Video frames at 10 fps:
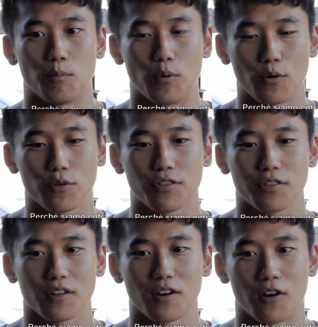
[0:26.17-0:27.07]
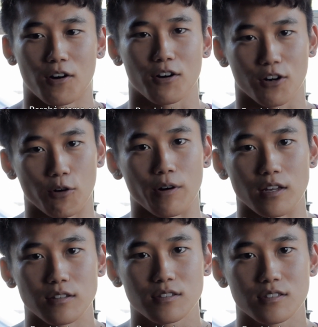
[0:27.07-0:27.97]
both are
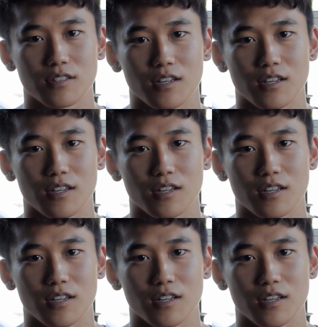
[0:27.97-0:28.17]
Koreans.